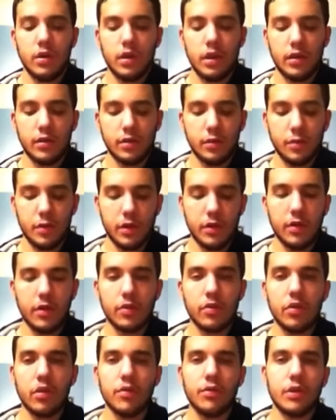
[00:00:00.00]
Ends up in a
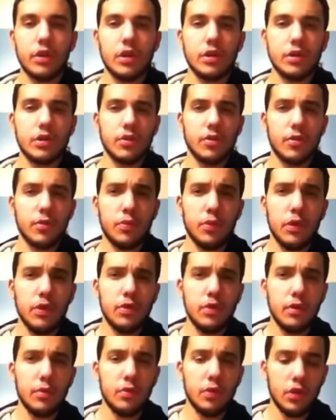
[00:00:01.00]
disqualification because the
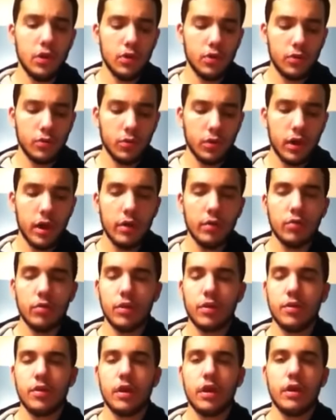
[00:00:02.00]
PT peers were at
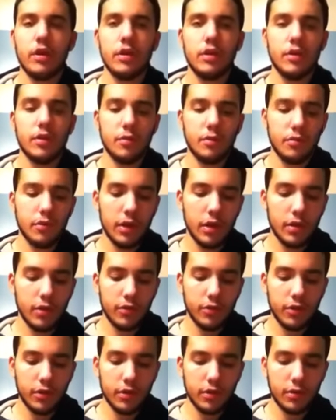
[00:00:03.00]
ringside and end up
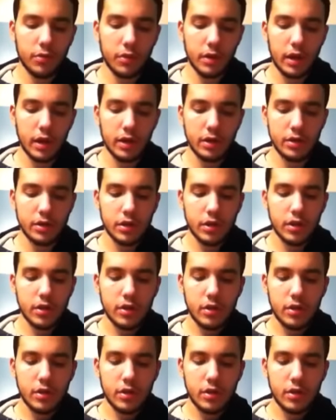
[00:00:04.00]
interfering in the match.